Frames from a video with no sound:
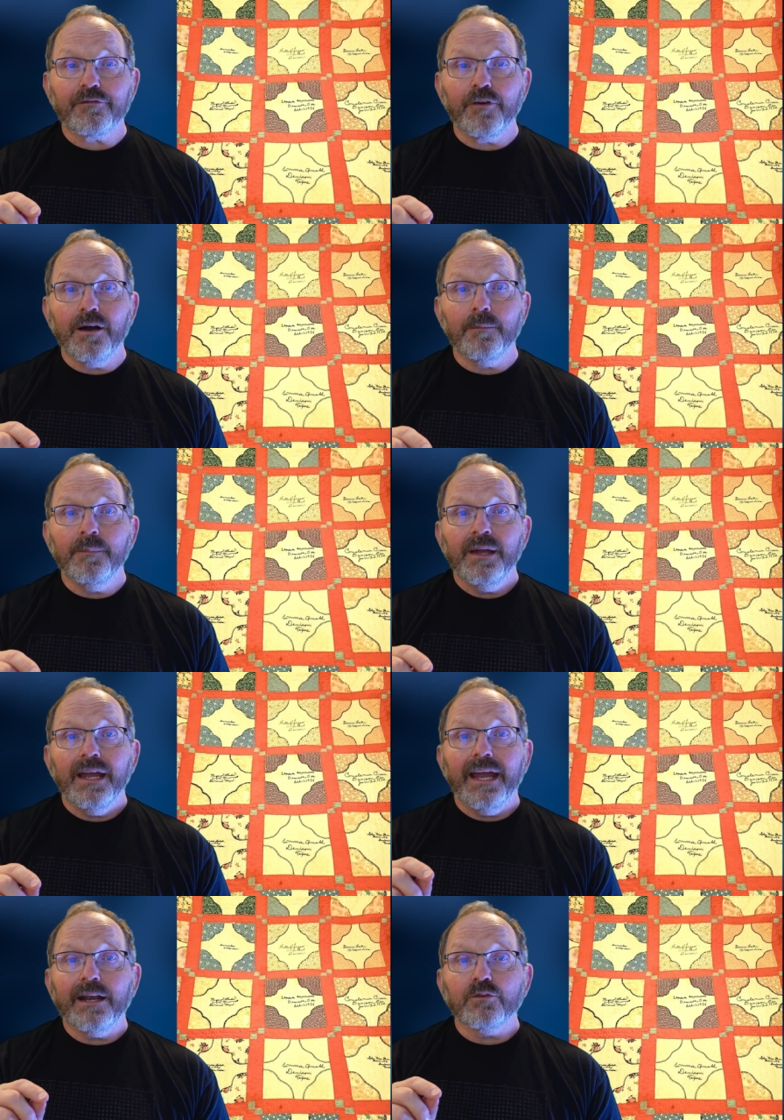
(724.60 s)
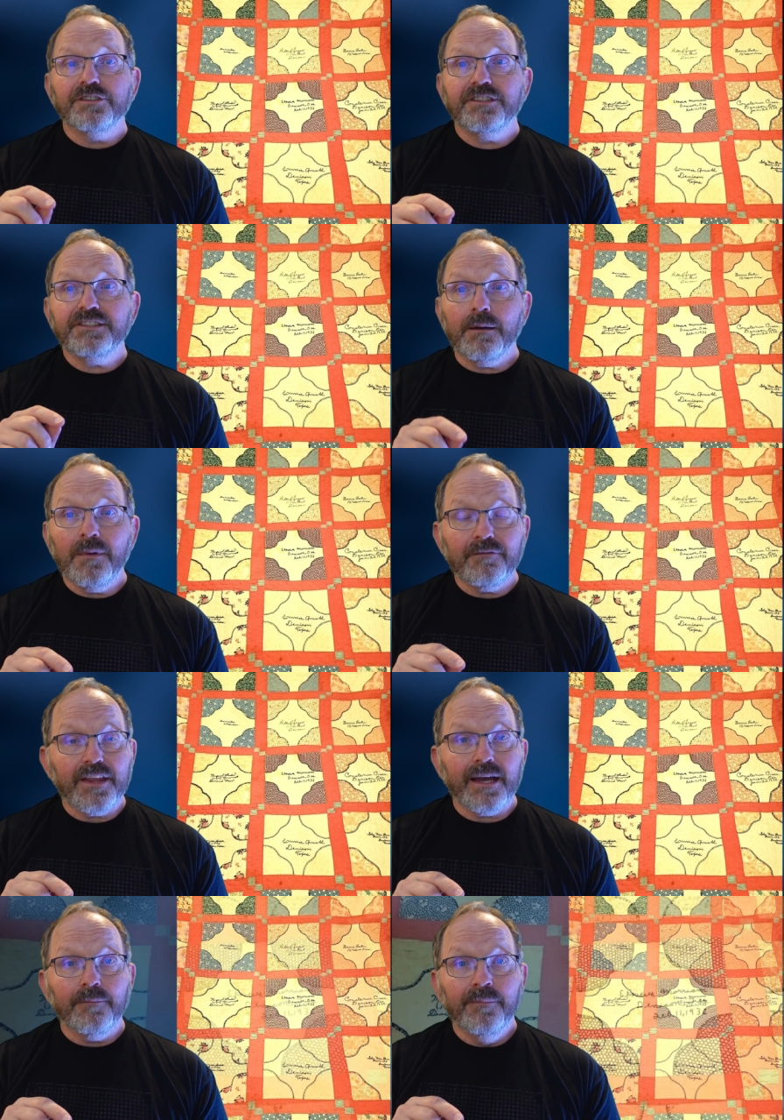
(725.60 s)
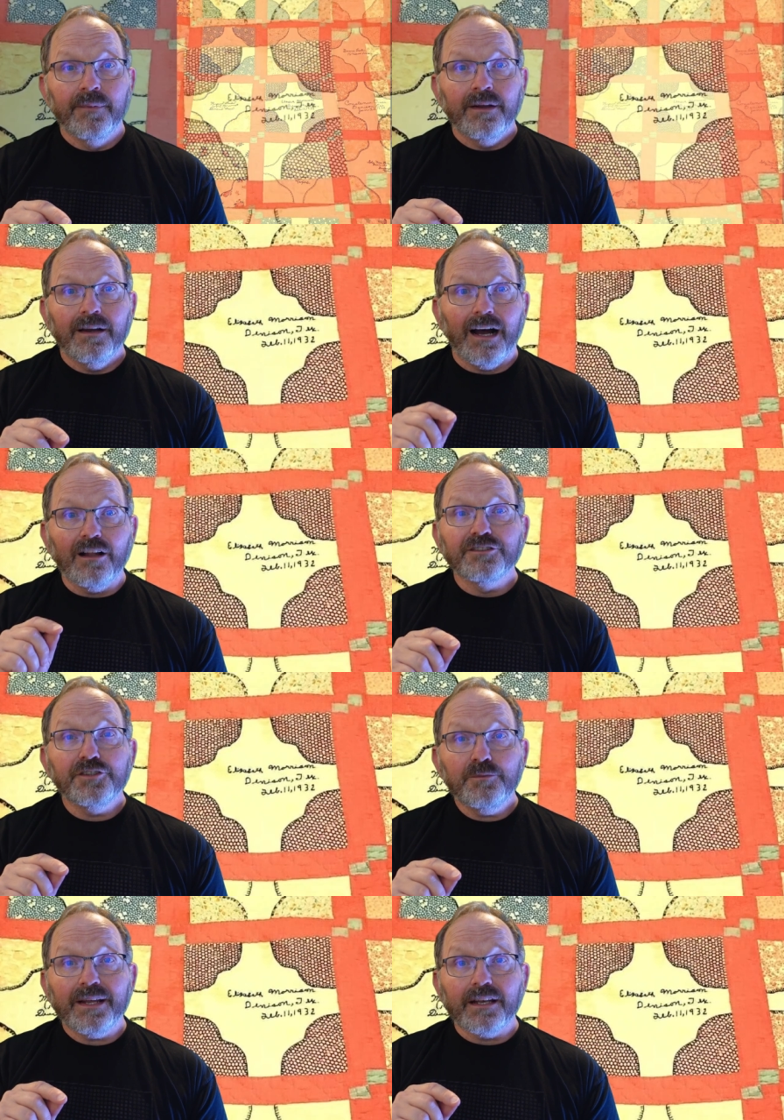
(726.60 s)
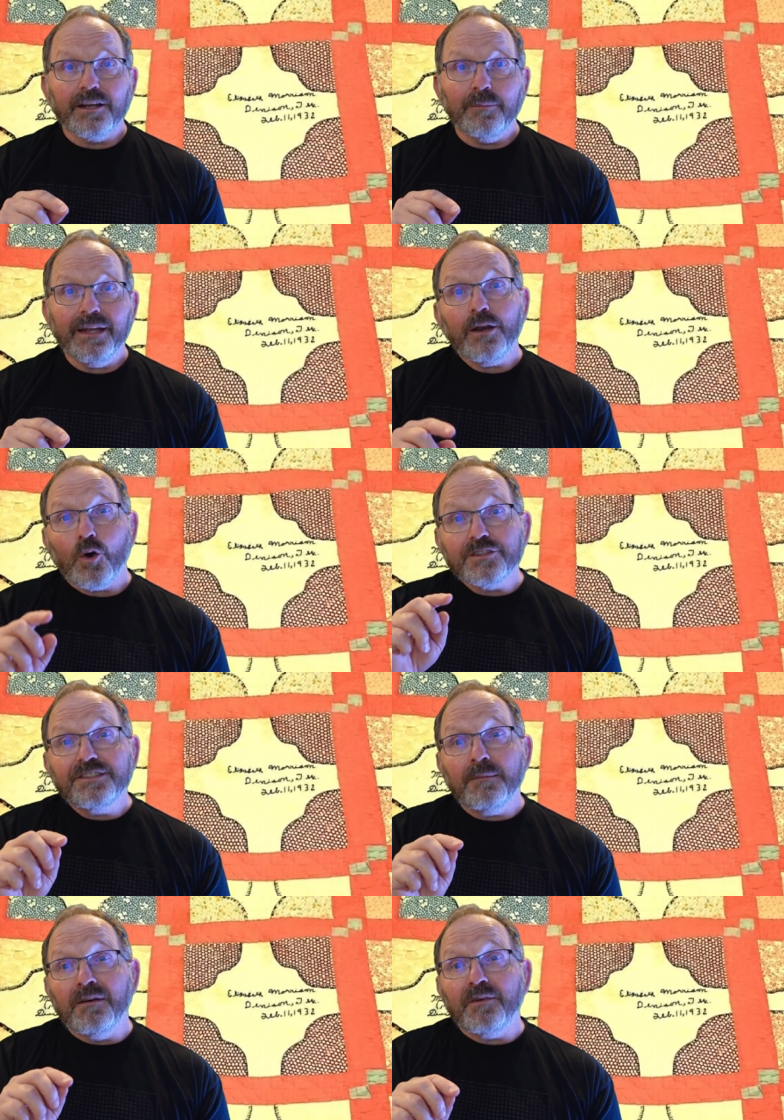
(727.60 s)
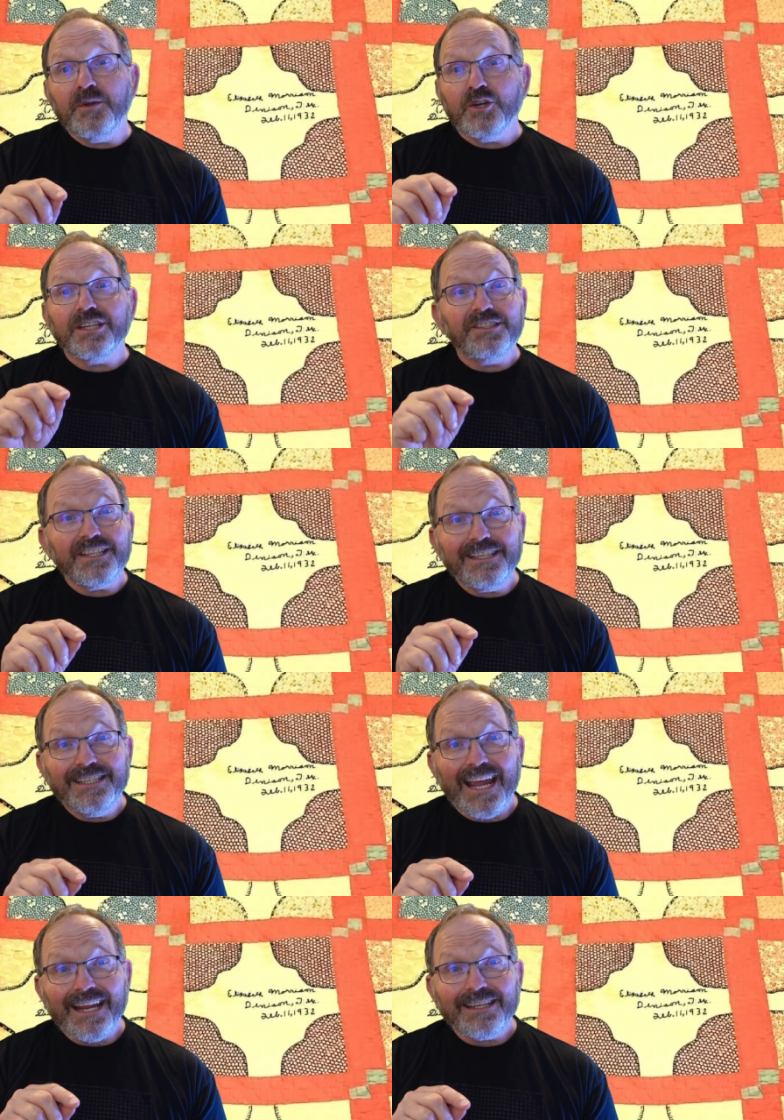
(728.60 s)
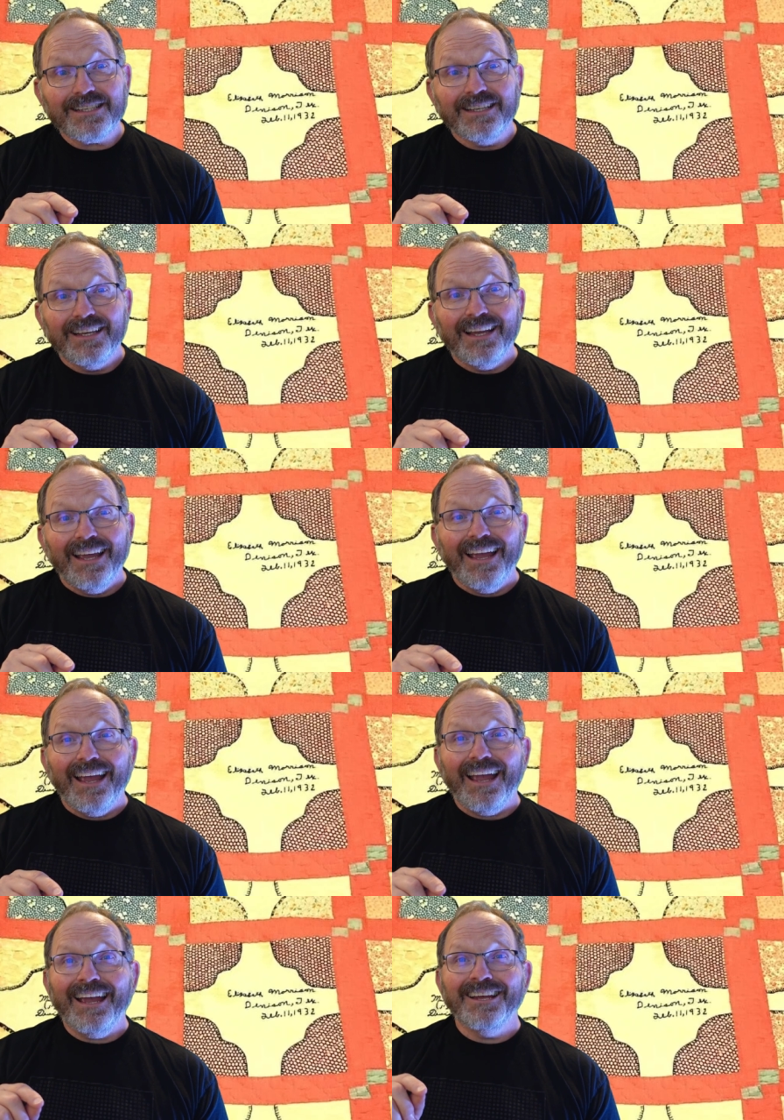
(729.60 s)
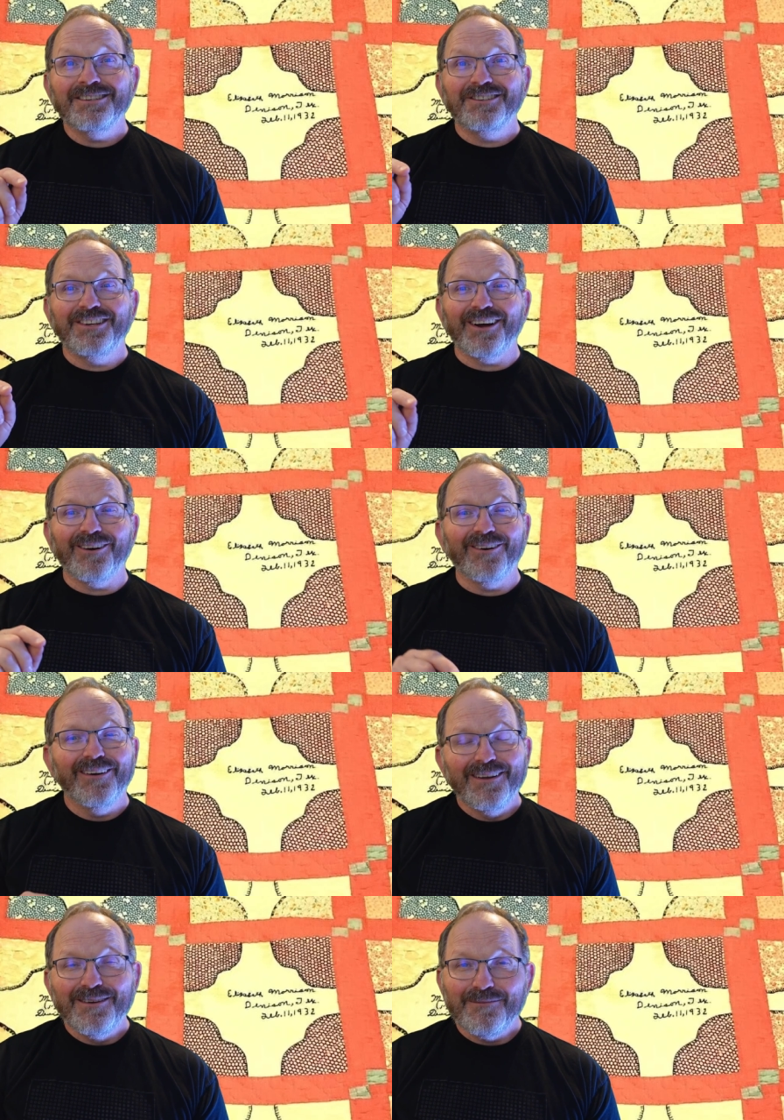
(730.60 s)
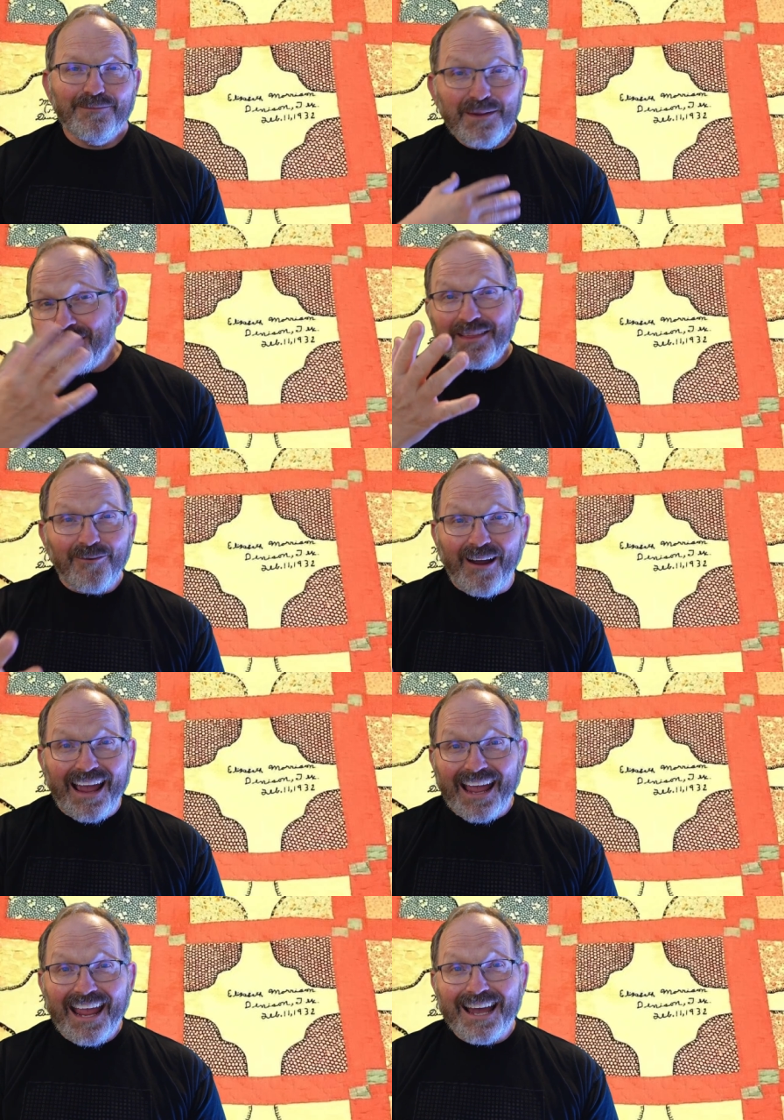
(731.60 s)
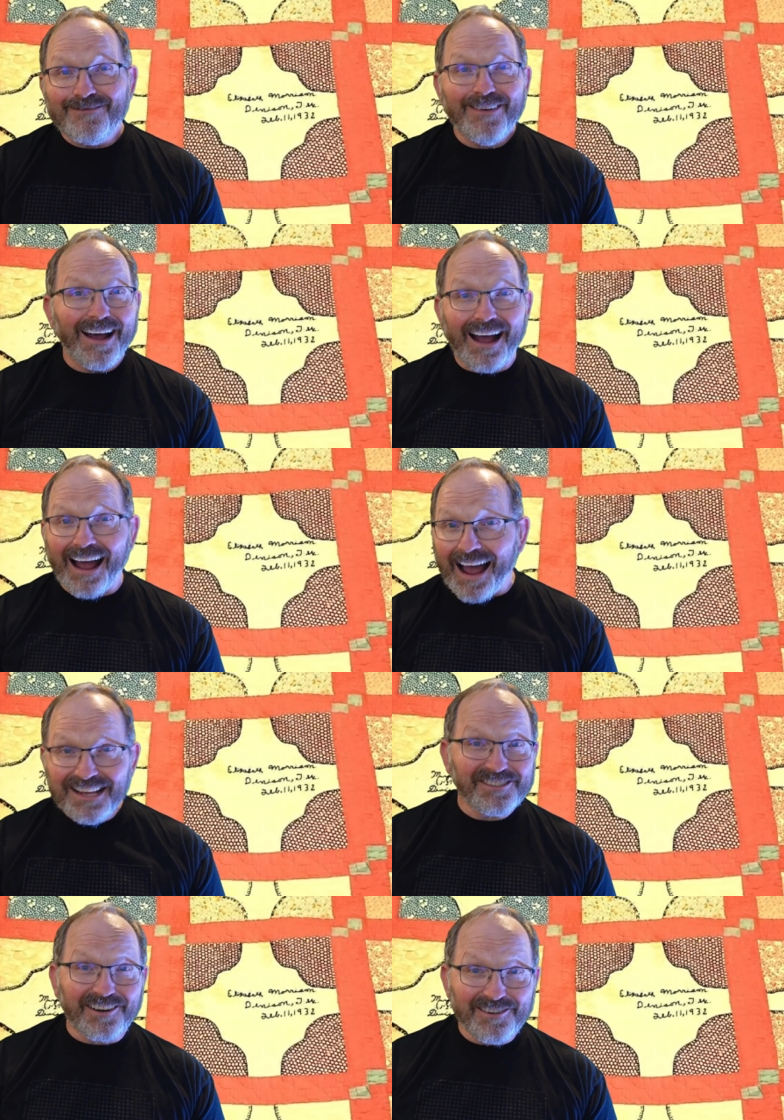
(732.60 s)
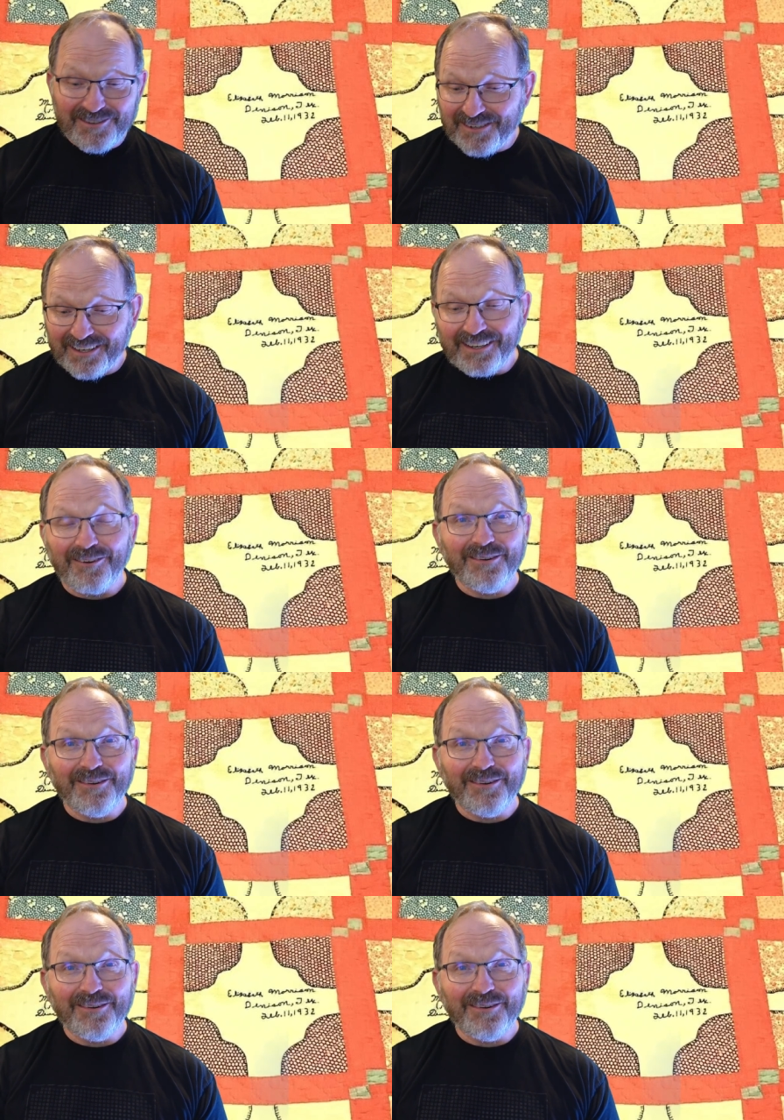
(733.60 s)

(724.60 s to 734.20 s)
from. And on some of them, I'll zoom in a little bit, on some of them you can see dates. And so, me being the way I am, I start doing a little